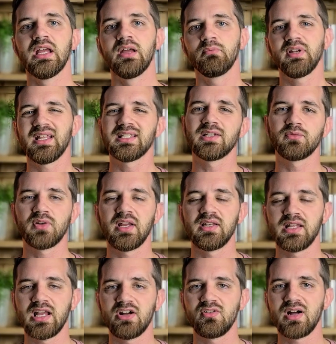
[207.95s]
but as of right
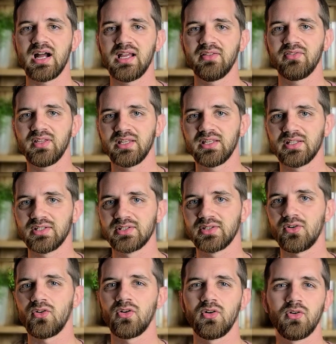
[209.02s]
now, I think it's
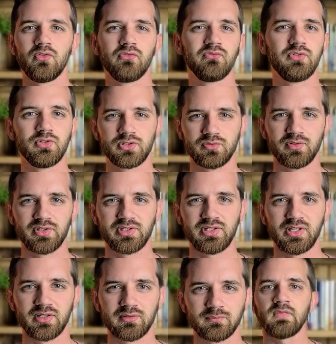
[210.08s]
all
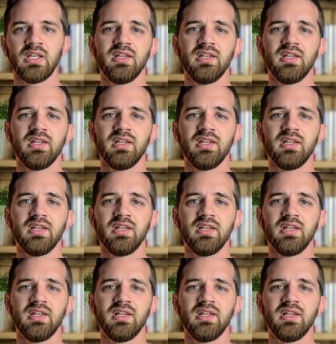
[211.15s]
futuristic.